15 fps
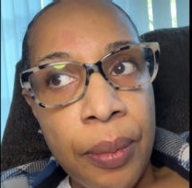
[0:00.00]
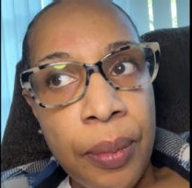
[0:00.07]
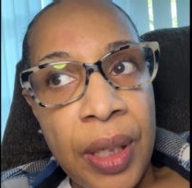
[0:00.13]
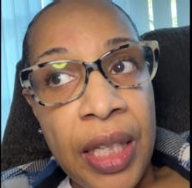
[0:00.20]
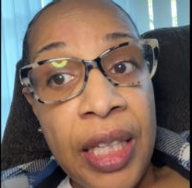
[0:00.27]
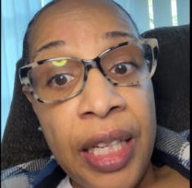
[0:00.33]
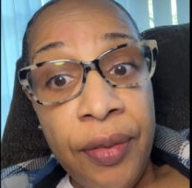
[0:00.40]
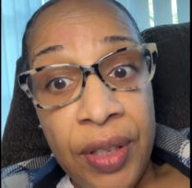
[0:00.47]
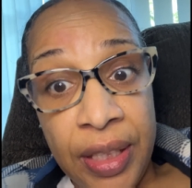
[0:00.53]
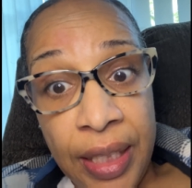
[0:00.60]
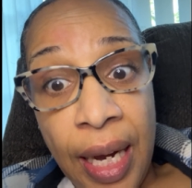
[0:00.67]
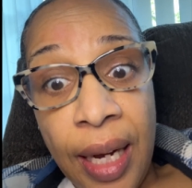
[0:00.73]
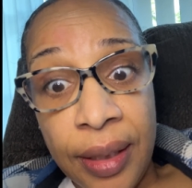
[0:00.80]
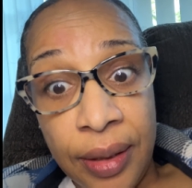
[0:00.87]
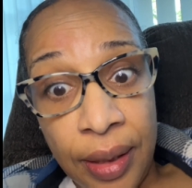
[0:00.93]
live a
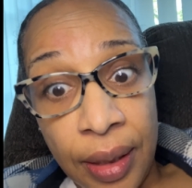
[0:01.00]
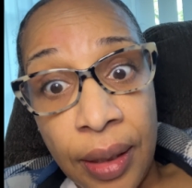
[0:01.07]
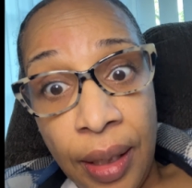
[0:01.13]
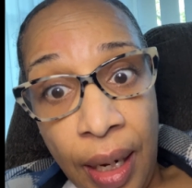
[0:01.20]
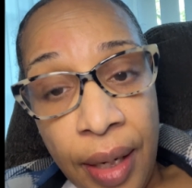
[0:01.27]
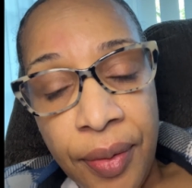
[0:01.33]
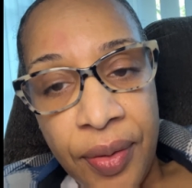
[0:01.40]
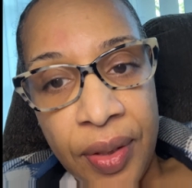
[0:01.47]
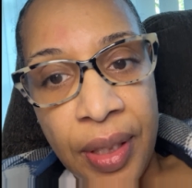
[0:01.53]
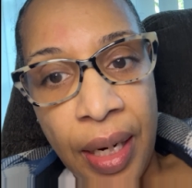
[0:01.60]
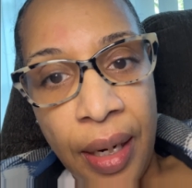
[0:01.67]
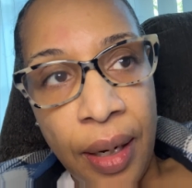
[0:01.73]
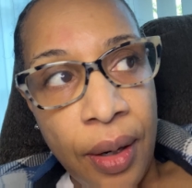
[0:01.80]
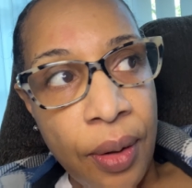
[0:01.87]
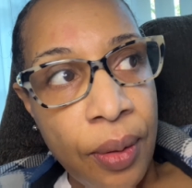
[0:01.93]
toxic
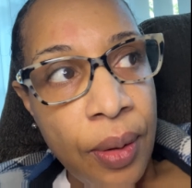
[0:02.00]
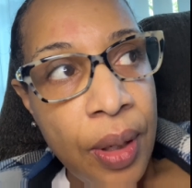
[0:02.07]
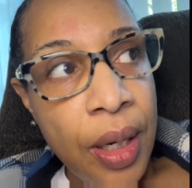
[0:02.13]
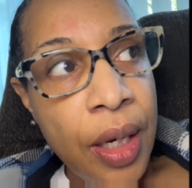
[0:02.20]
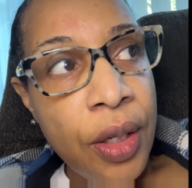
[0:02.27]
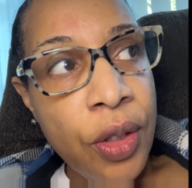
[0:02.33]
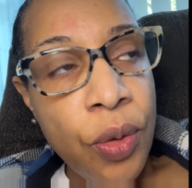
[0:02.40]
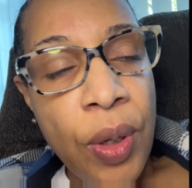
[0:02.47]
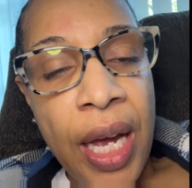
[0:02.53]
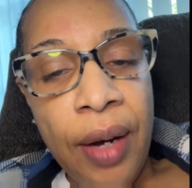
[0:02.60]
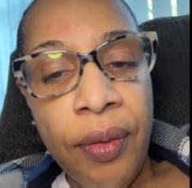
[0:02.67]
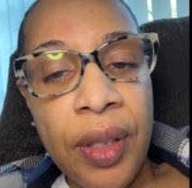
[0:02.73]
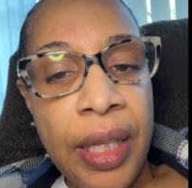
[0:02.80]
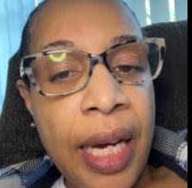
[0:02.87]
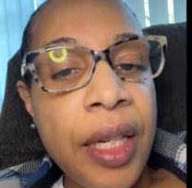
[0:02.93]
lifestyle. You
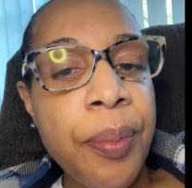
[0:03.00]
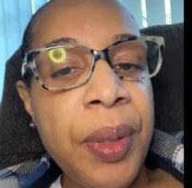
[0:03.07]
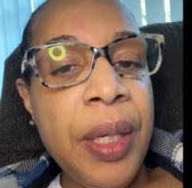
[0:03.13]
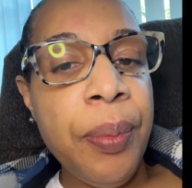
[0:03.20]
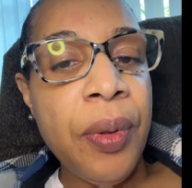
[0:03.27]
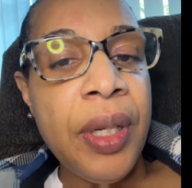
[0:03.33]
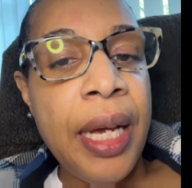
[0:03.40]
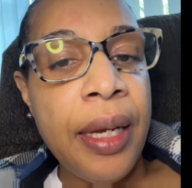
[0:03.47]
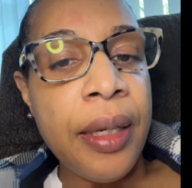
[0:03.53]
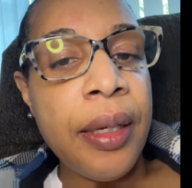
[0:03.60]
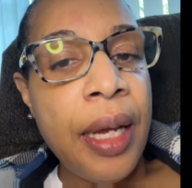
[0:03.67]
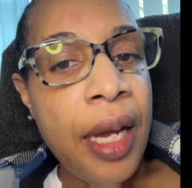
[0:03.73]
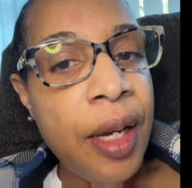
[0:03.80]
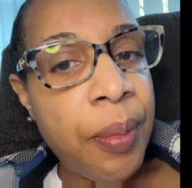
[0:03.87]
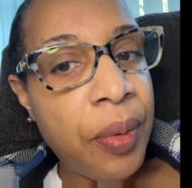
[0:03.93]
have a lot of people that
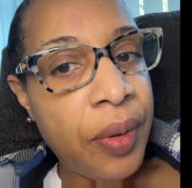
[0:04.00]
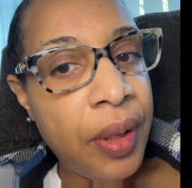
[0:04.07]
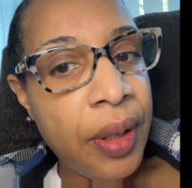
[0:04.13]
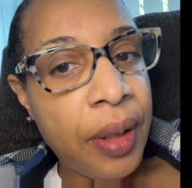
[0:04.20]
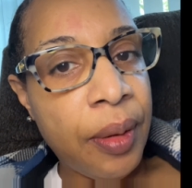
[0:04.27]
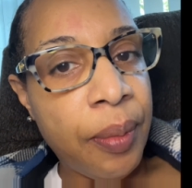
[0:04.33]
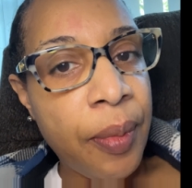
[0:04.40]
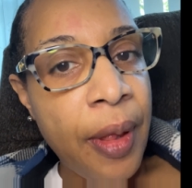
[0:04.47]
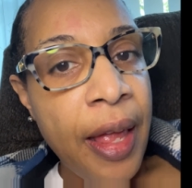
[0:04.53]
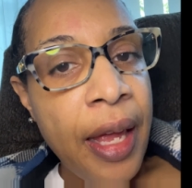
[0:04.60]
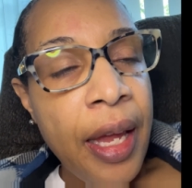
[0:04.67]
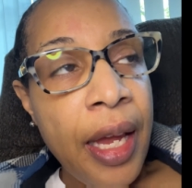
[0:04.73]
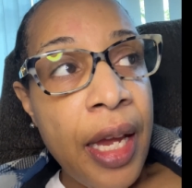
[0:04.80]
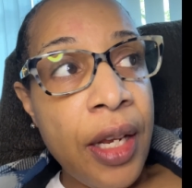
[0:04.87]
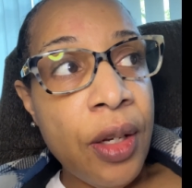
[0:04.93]
enable them.
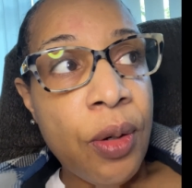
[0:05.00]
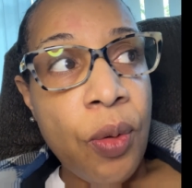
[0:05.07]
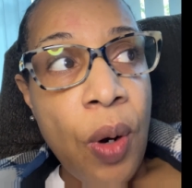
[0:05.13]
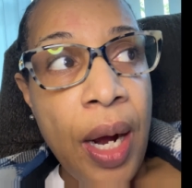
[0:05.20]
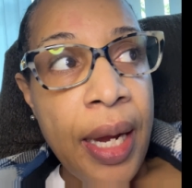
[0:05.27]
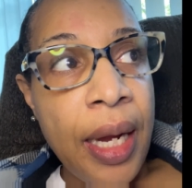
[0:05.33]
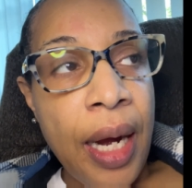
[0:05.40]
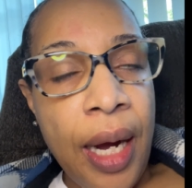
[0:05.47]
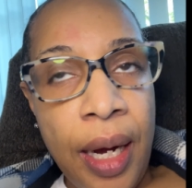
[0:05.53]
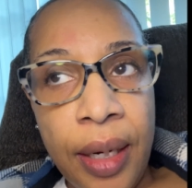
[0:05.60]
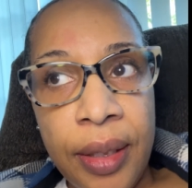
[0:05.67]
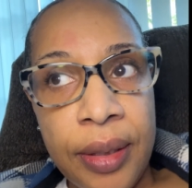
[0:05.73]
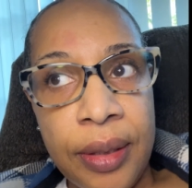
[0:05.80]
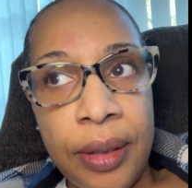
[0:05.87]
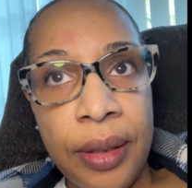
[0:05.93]
And quite
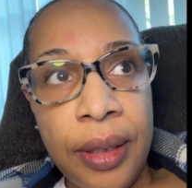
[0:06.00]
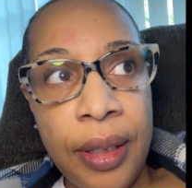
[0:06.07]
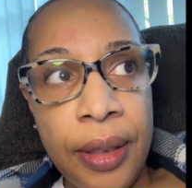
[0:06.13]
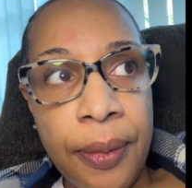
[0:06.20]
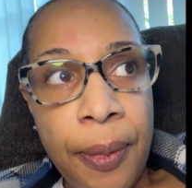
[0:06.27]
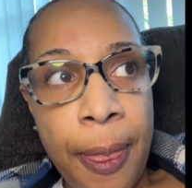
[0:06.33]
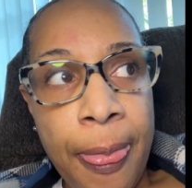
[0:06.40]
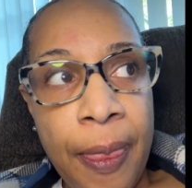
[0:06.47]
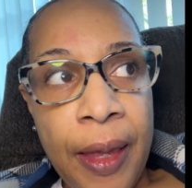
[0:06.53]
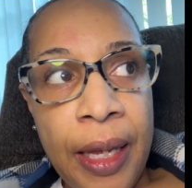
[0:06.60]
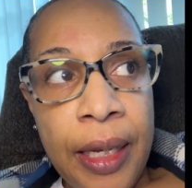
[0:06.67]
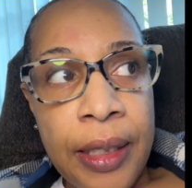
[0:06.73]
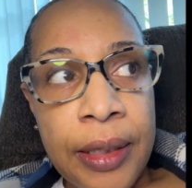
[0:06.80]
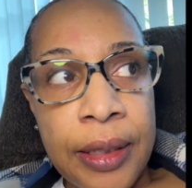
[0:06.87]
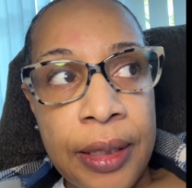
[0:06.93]
honestly,
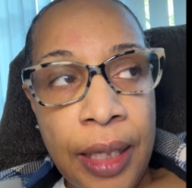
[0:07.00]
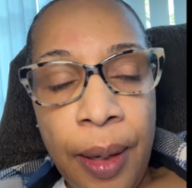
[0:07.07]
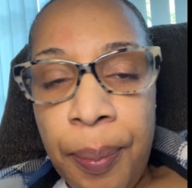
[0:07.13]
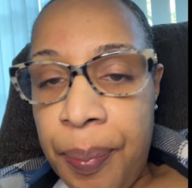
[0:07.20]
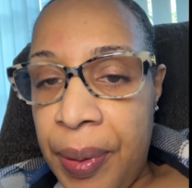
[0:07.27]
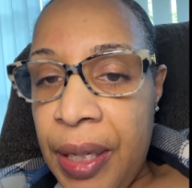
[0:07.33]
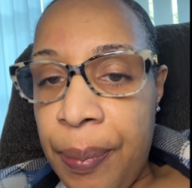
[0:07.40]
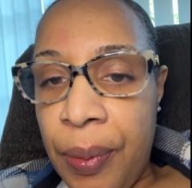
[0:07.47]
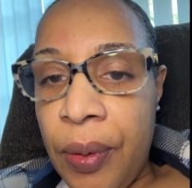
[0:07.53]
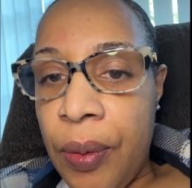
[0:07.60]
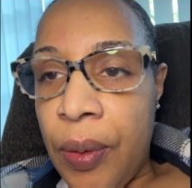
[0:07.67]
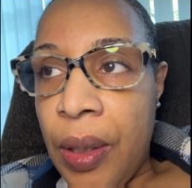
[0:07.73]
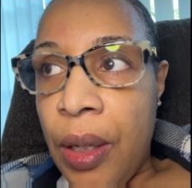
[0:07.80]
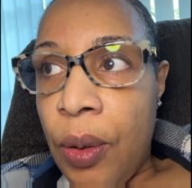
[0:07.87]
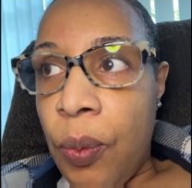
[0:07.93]
some
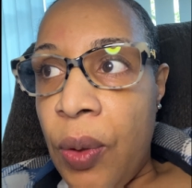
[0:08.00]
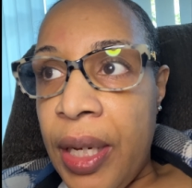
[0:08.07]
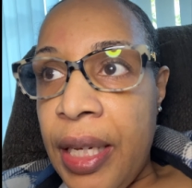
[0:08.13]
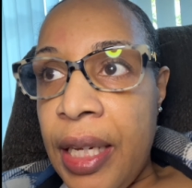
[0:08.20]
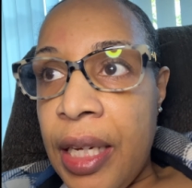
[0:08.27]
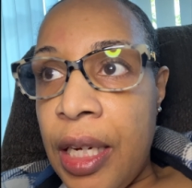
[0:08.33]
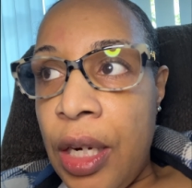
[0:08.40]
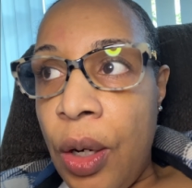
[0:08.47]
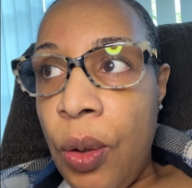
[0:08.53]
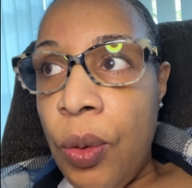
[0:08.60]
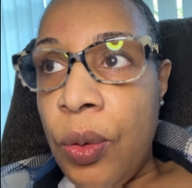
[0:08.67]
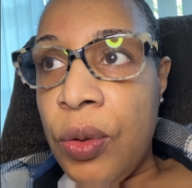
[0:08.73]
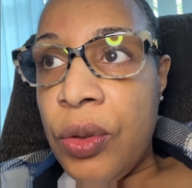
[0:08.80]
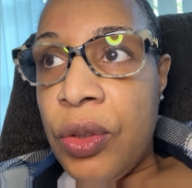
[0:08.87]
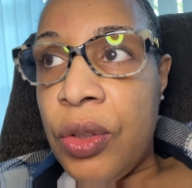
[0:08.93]
people, when it
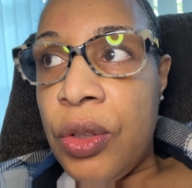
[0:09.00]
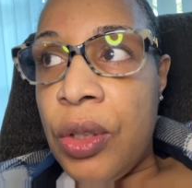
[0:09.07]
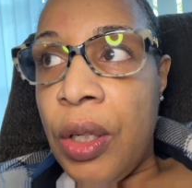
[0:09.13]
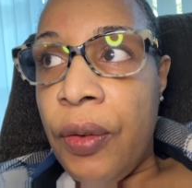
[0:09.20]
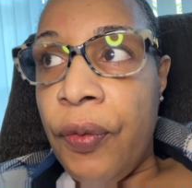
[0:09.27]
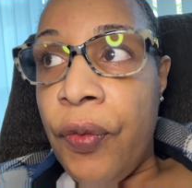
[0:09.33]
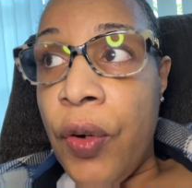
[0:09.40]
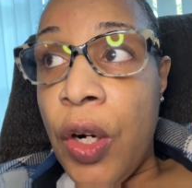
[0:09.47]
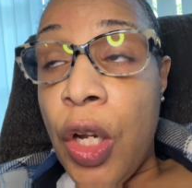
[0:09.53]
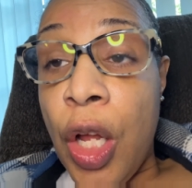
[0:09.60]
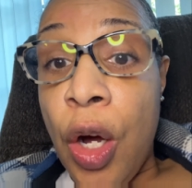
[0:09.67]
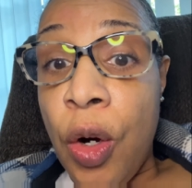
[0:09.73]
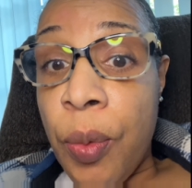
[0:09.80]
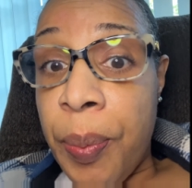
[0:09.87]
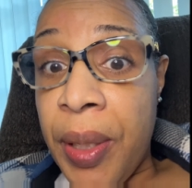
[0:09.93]
goes for
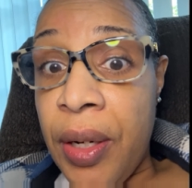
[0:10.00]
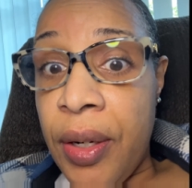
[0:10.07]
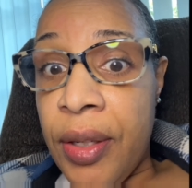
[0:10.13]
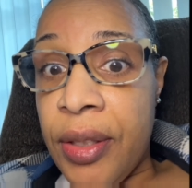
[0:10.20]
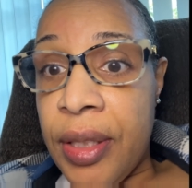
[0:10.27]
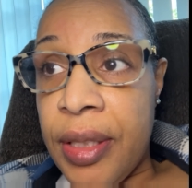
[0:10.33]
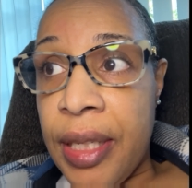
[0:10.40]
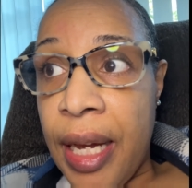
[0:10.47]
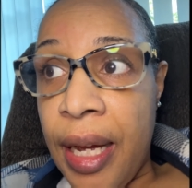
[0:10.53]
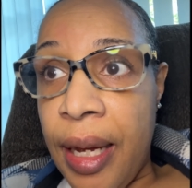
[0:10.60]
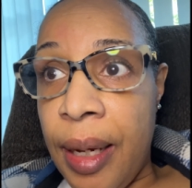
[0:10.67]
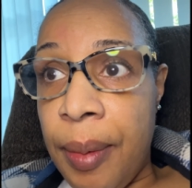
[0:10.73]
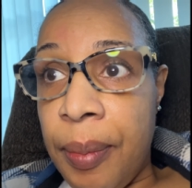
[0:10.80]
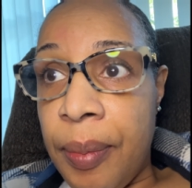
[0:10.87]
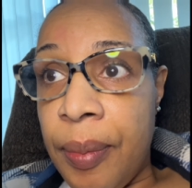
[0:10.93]
long periods of
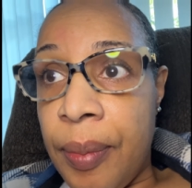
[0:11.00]
time,